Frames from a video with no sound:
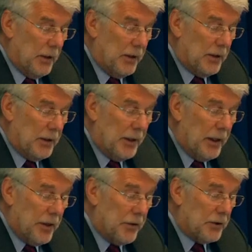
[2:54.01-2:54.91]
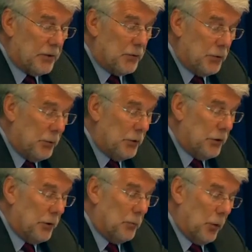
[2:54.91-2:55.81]
in the key areas of
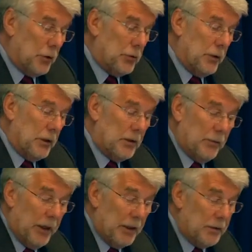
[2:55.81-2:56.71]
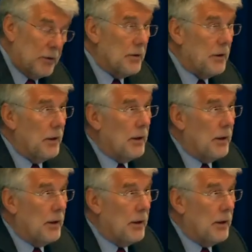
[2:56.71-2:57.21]
stewardship, monitoring, surveillance,